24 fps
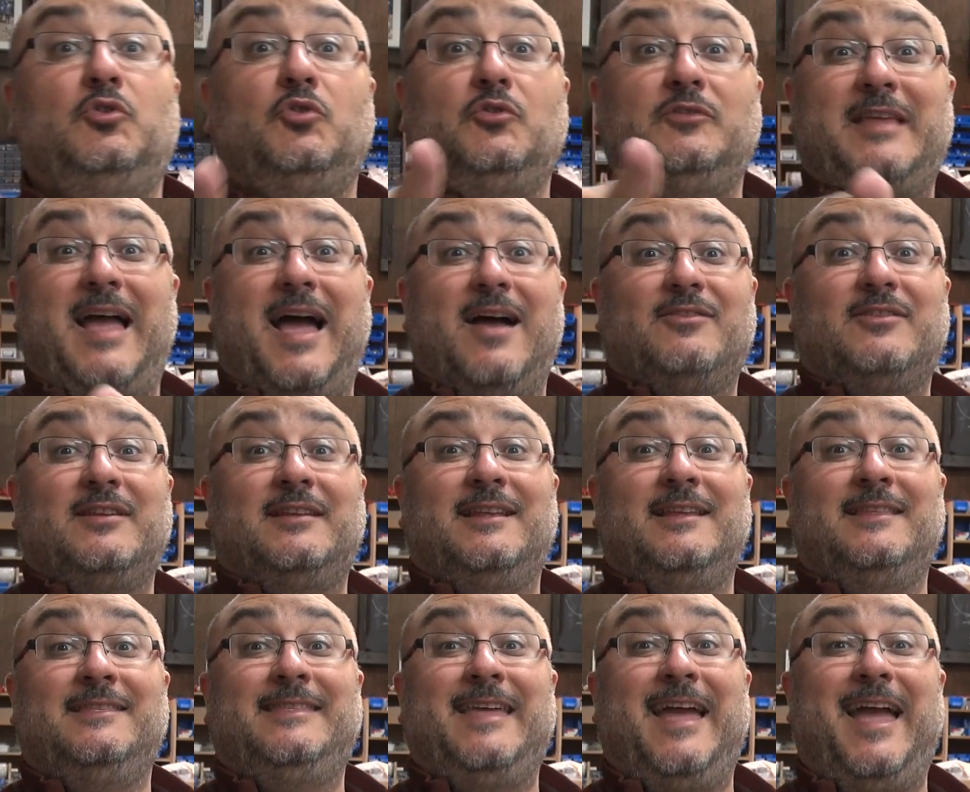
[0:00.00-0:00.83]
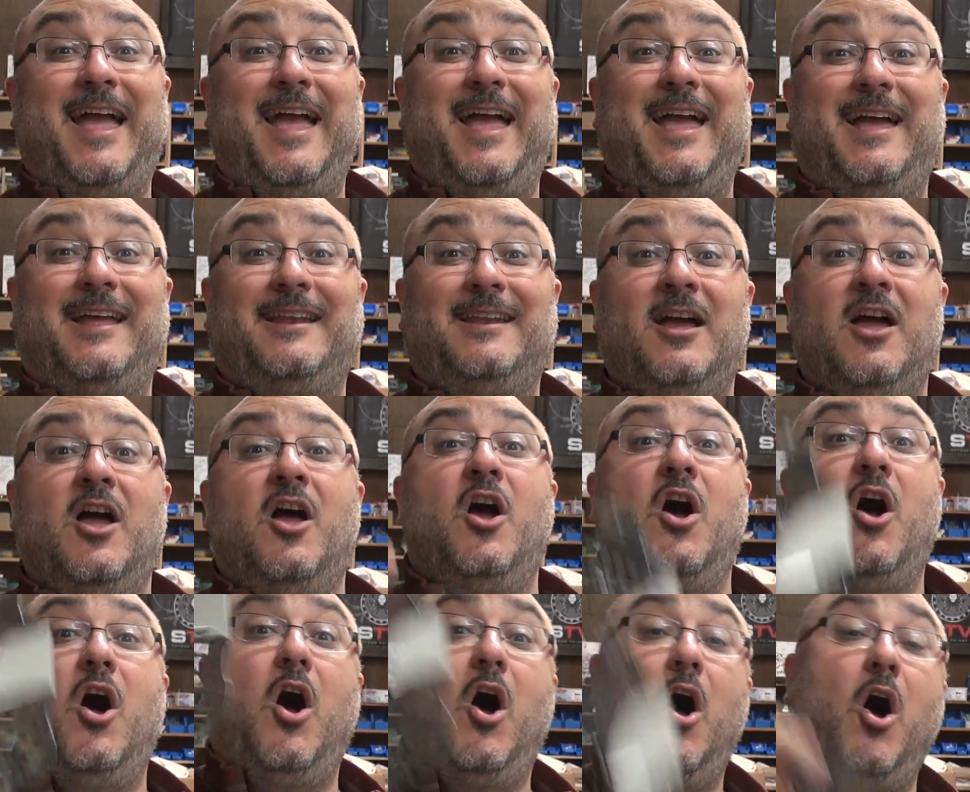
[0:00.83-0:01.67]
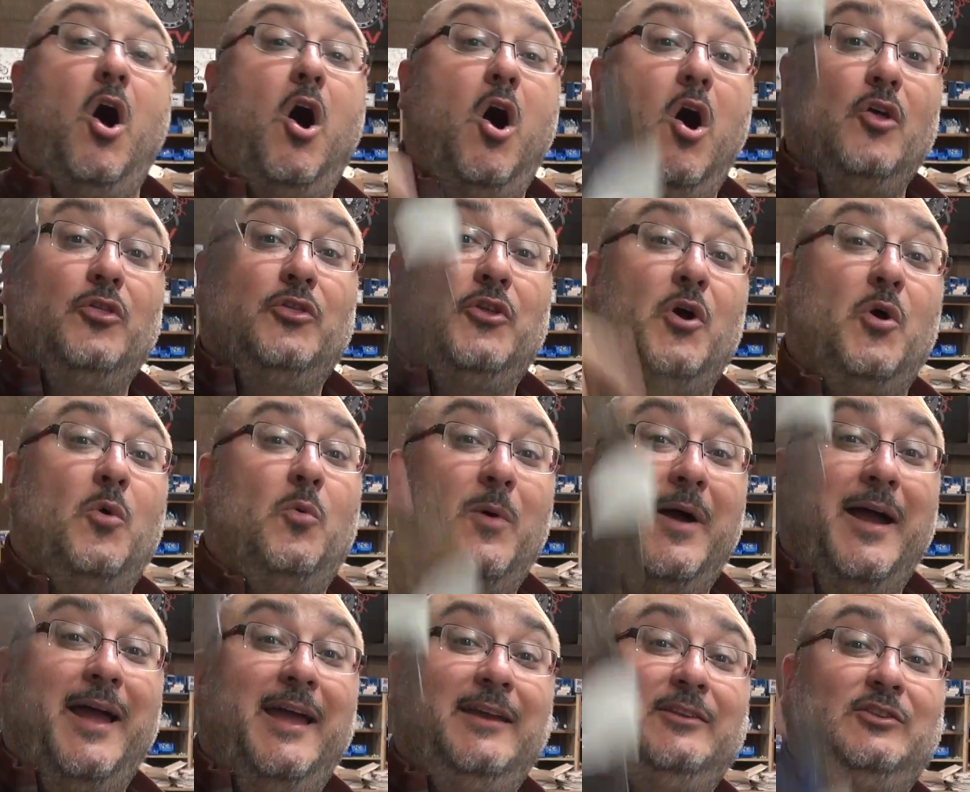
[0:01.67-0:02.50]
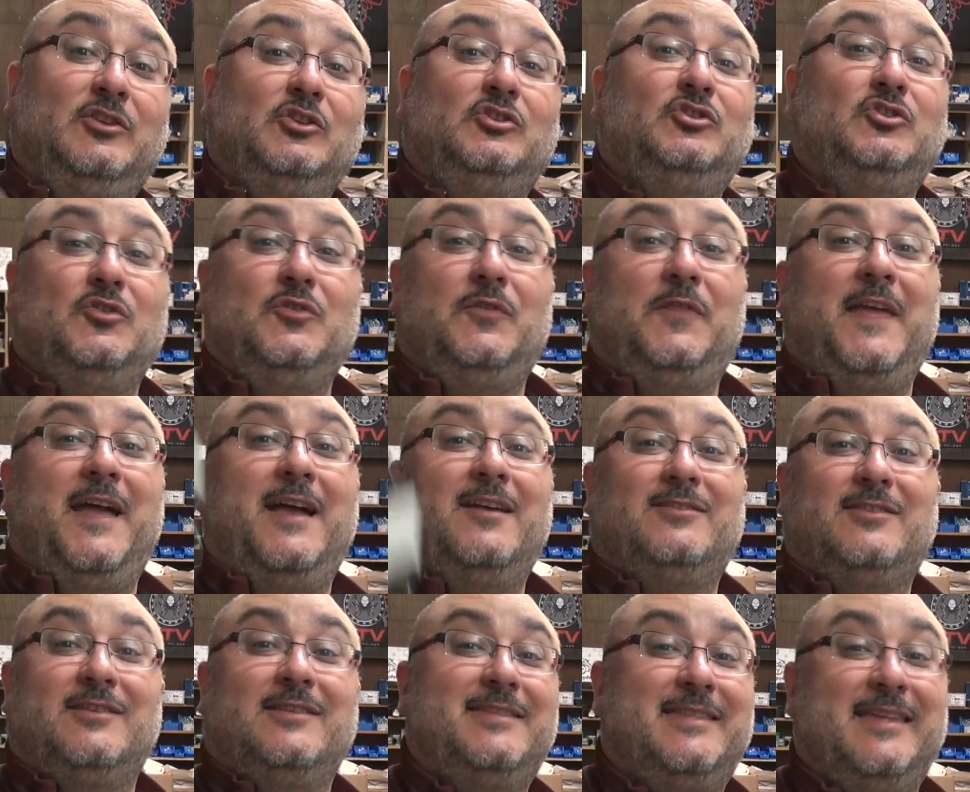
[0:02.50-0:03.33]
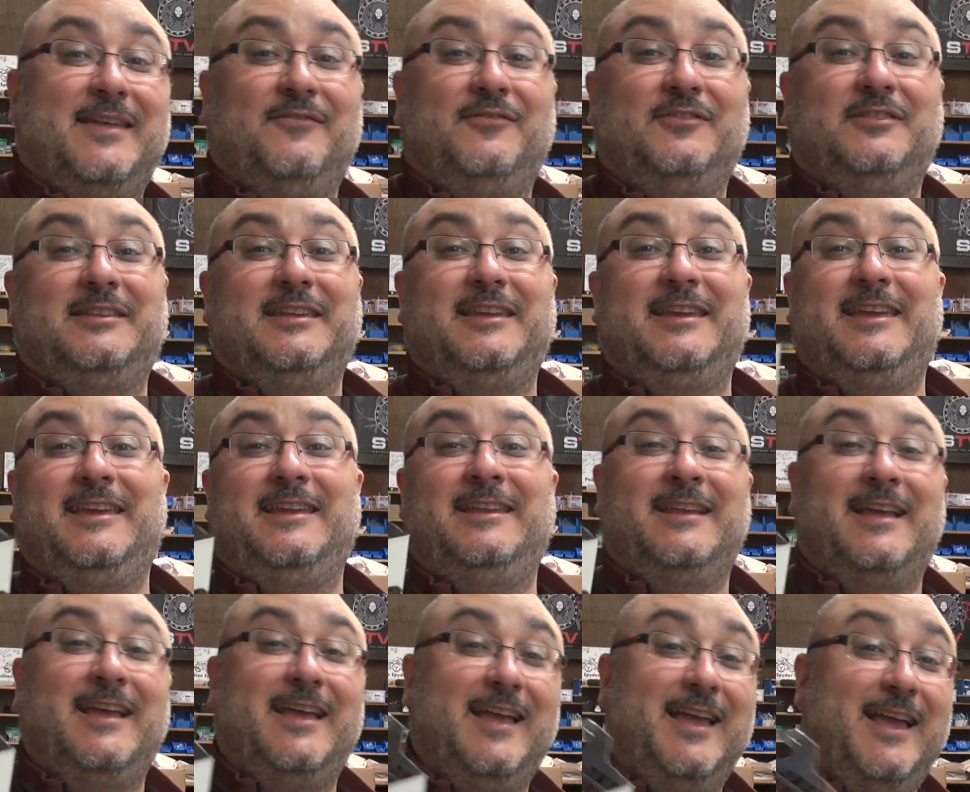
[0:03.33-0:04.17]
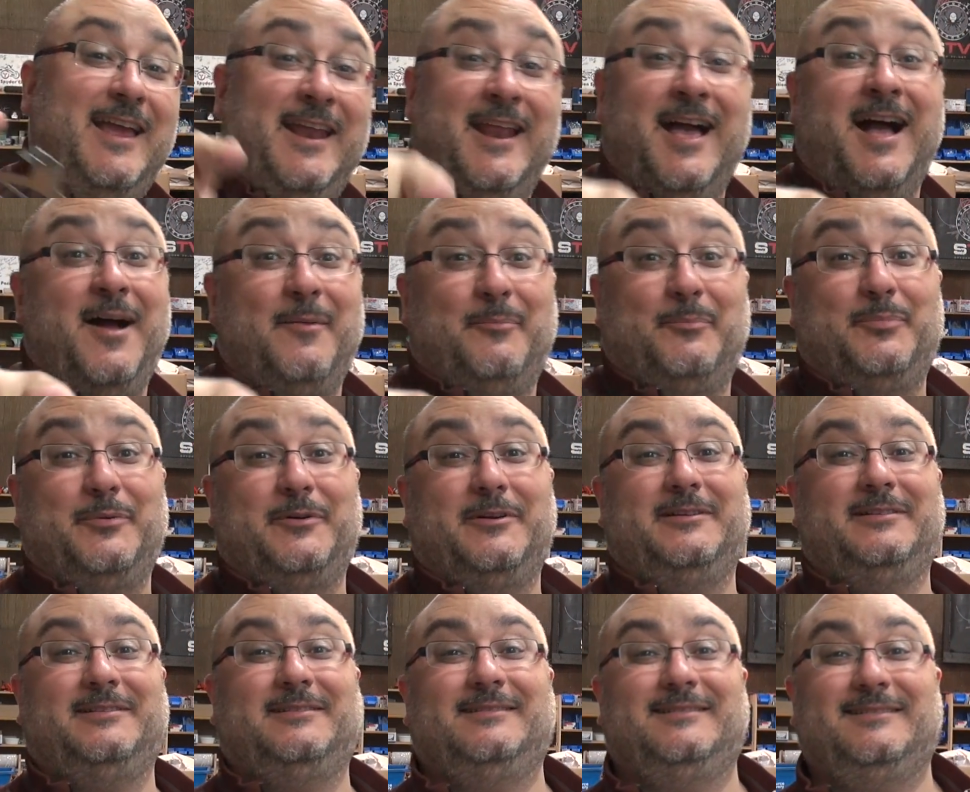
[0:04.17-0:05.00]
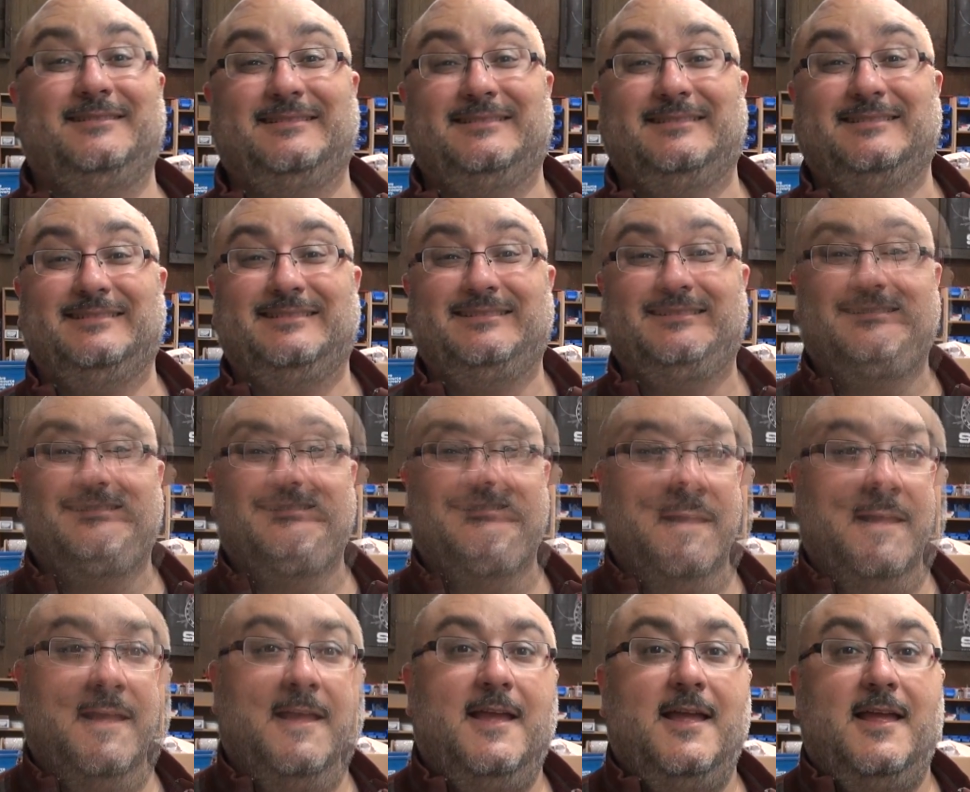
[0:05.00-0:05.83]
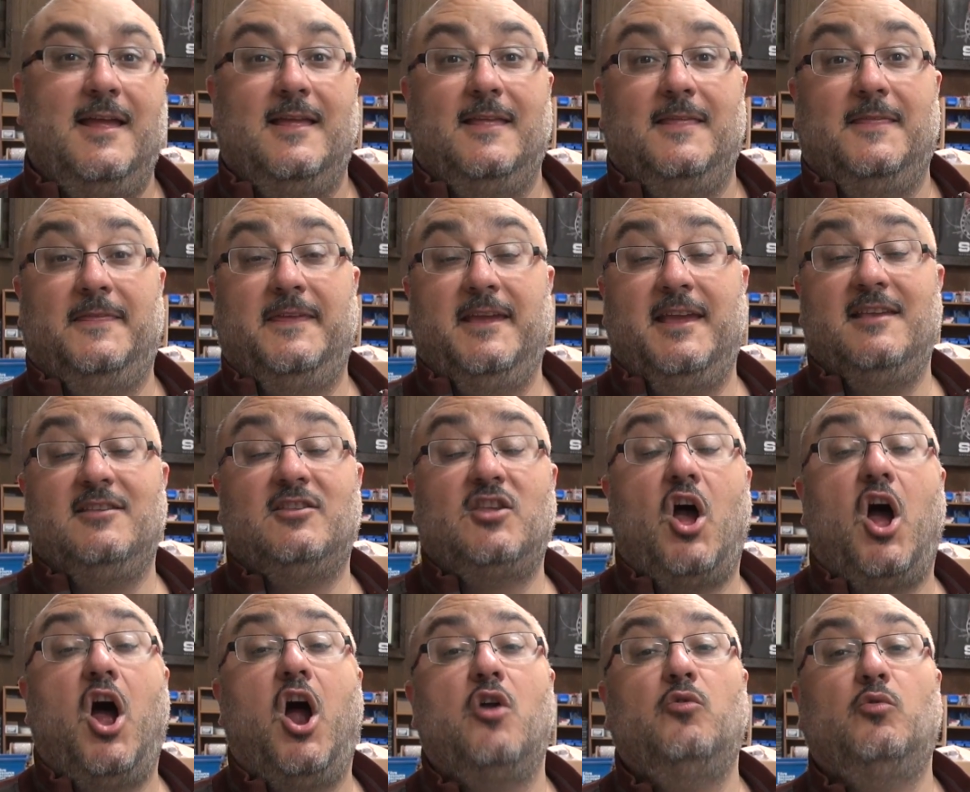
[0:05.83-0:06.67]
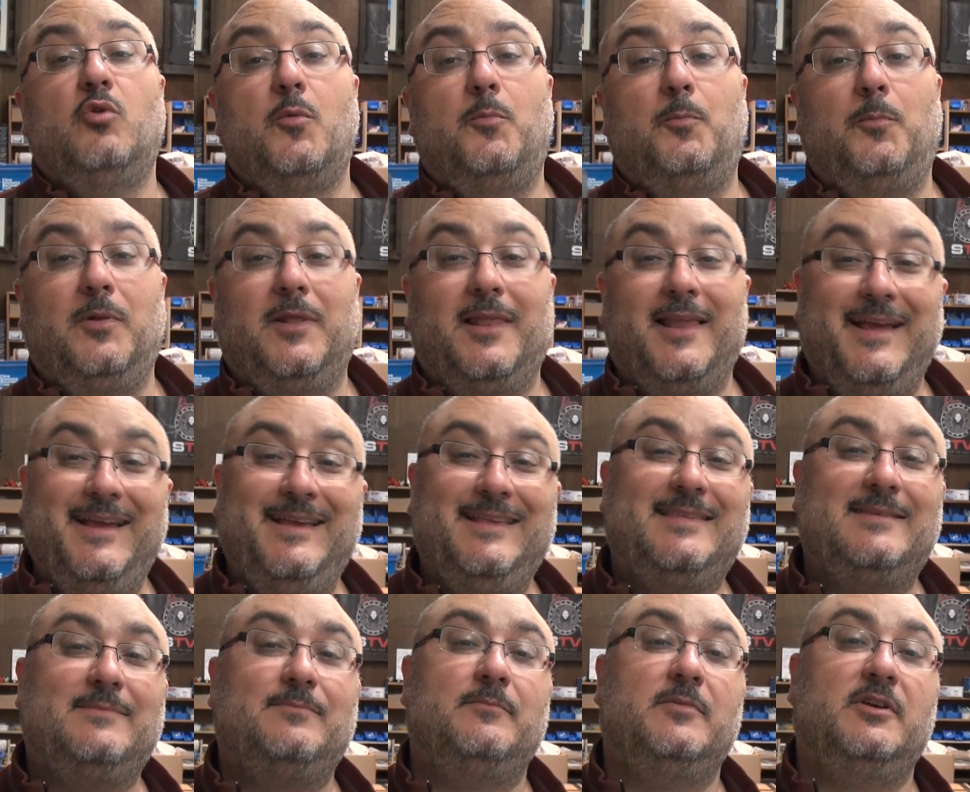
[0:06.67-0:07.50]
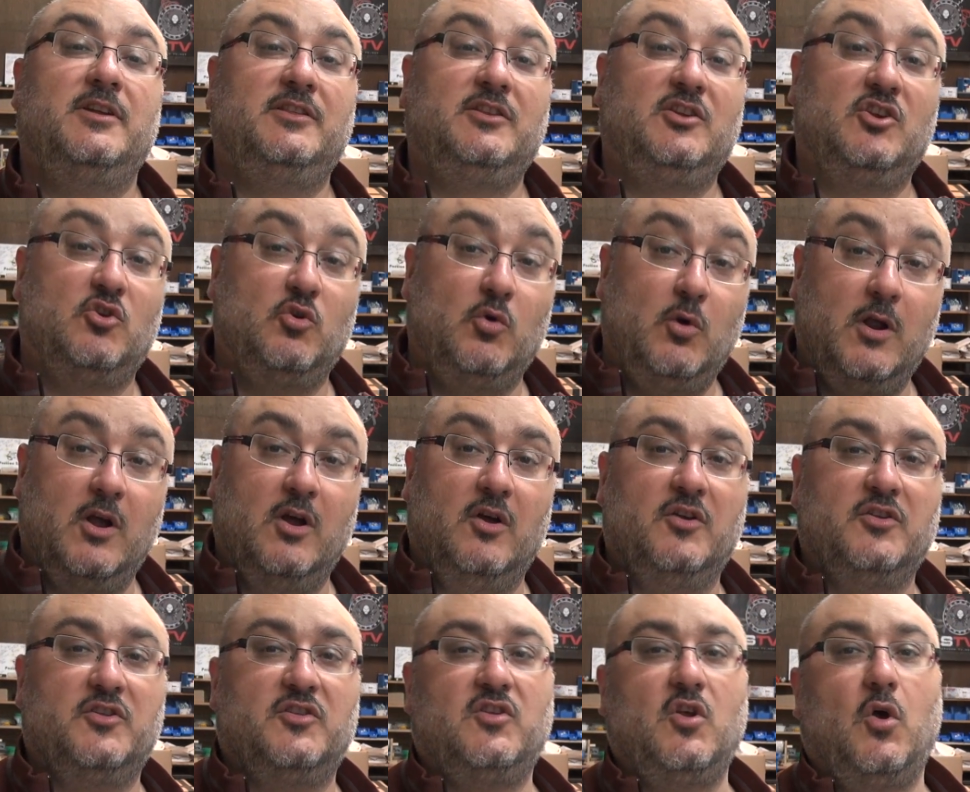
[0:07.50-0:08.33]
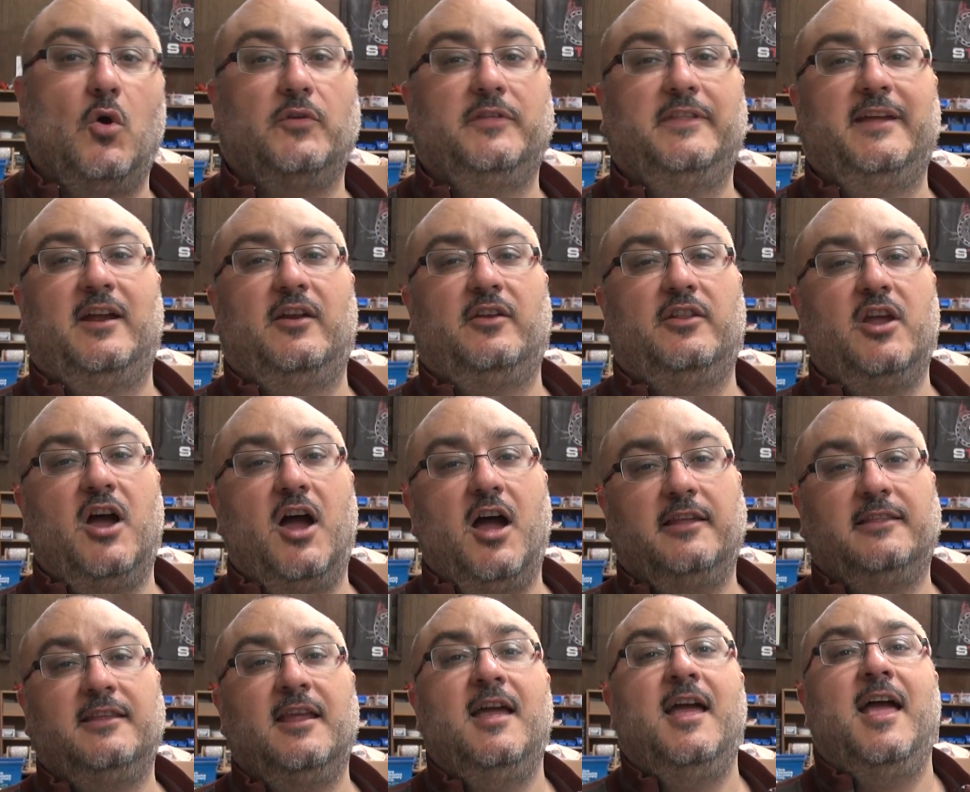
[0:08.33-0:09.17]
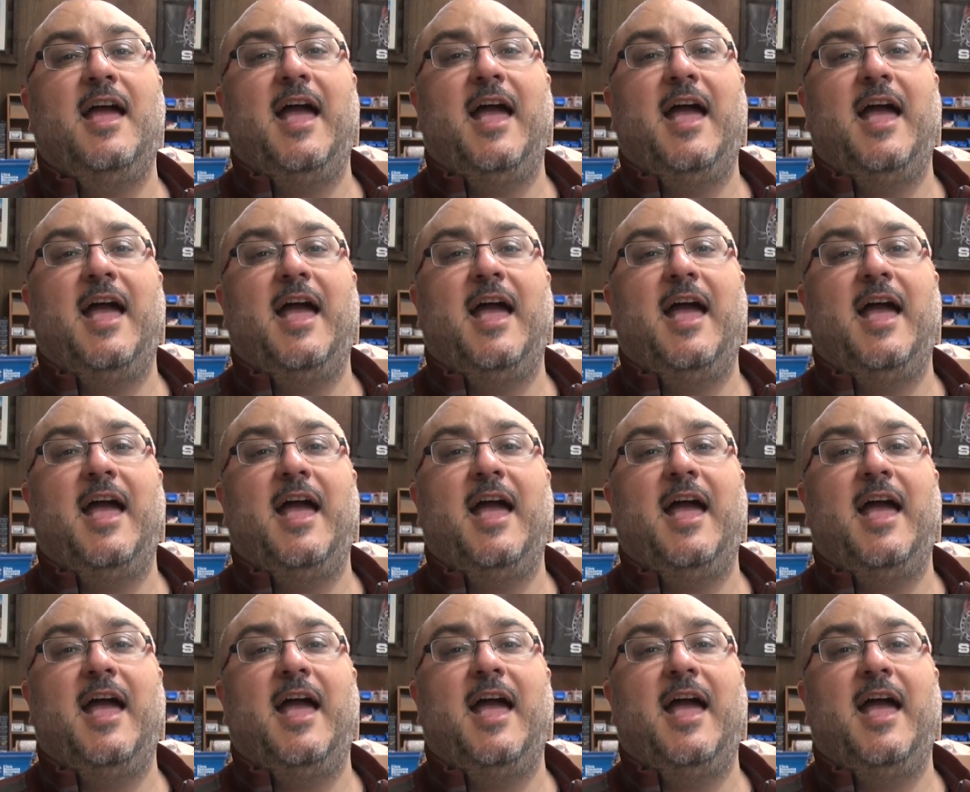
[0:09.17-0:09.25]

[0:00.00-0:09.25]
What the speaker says: 2010 all the way to 2017 and up. These are replacement grills, so they're not